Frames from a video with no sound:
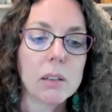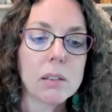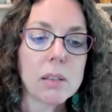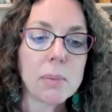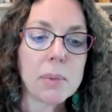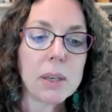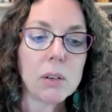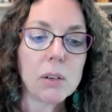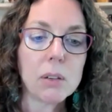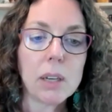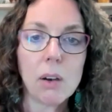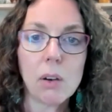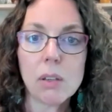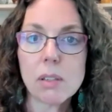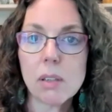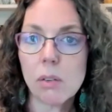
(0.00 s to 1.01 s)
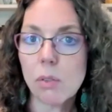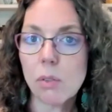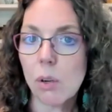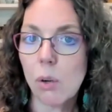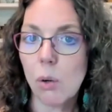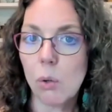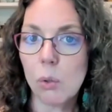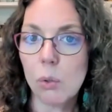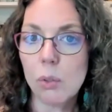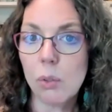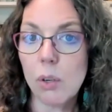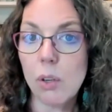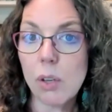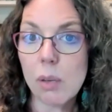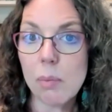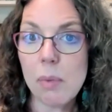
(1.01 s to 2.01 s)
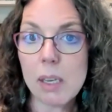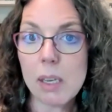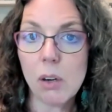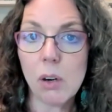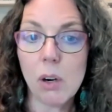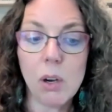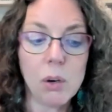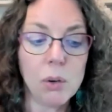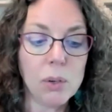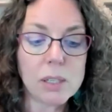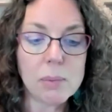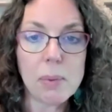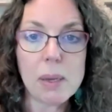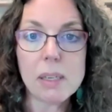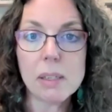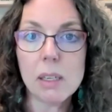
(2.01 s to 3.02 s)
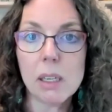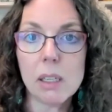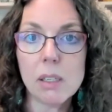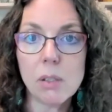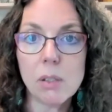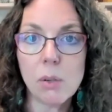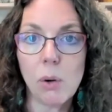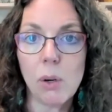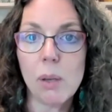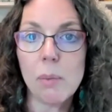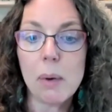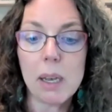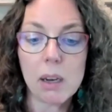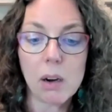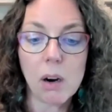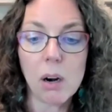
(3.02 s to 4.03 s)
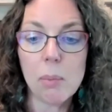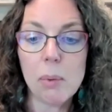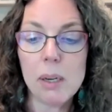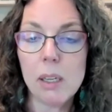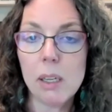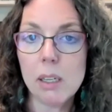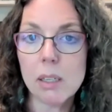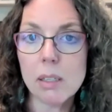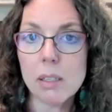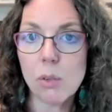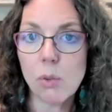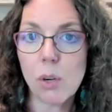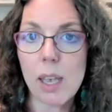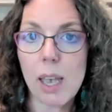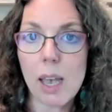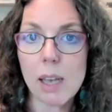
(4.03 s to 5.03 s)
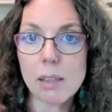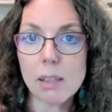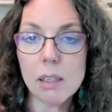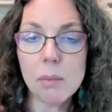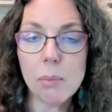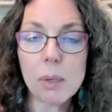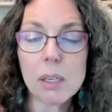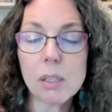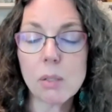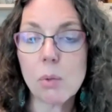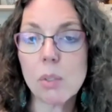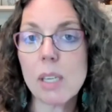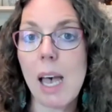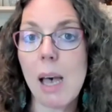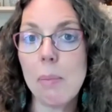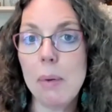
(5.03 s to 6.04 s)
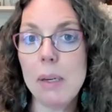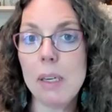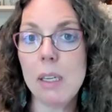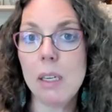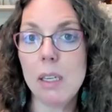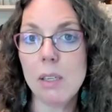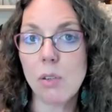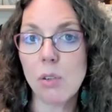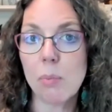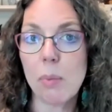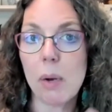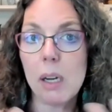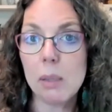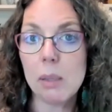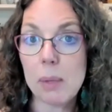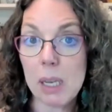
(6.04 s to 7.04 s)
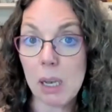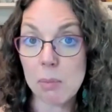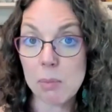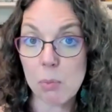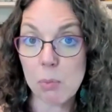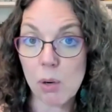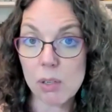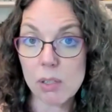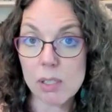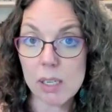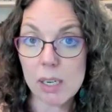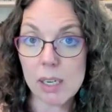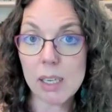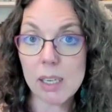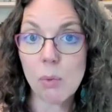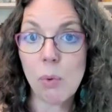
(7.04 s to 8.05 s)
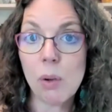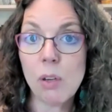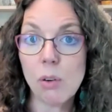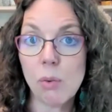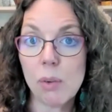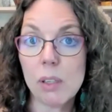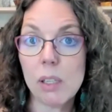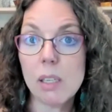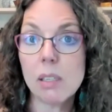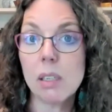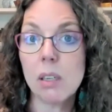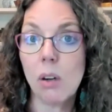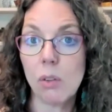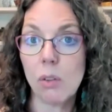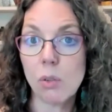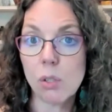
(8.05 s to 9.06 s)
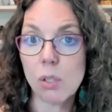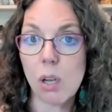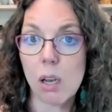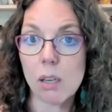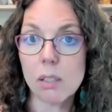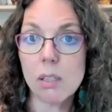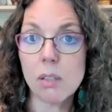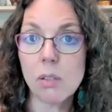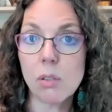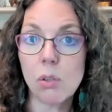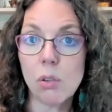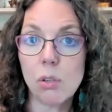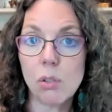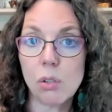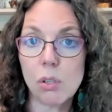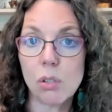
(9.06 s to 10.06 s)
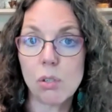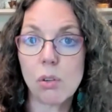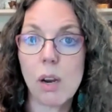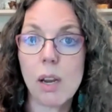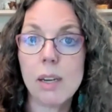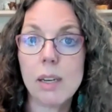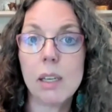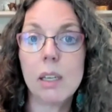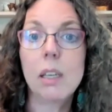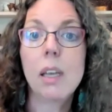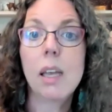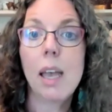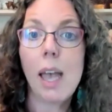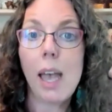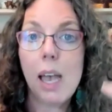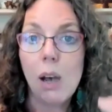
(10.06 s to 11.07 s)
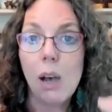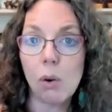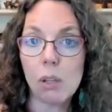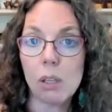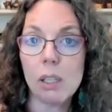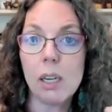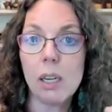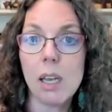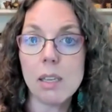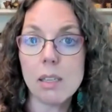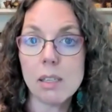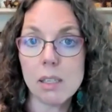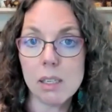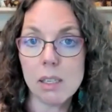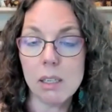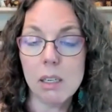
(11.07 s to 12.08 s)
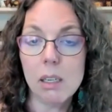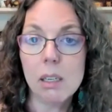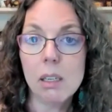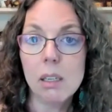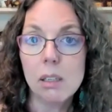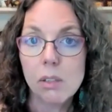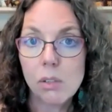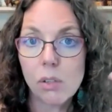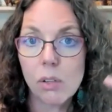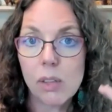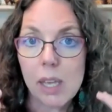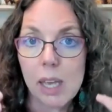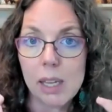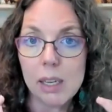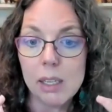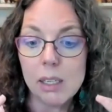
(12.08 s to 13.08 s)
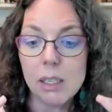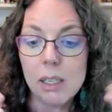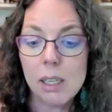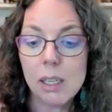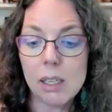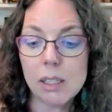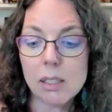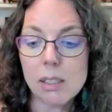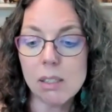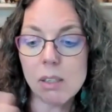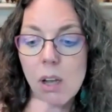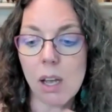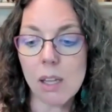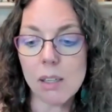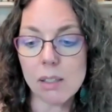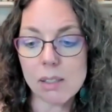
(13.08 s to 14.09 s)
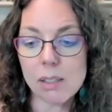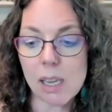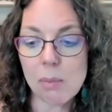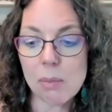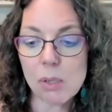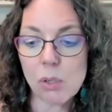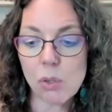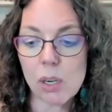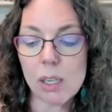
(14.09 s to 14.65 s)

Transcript: something called Alka-Seltzer Gold, or you can make your own. It's basically sodium bicarbonate and citric acid, because what's happening is your body becomes more acidic when you're releasing all those toxins. So you're just trying to alkalinize it so that and this is not the same as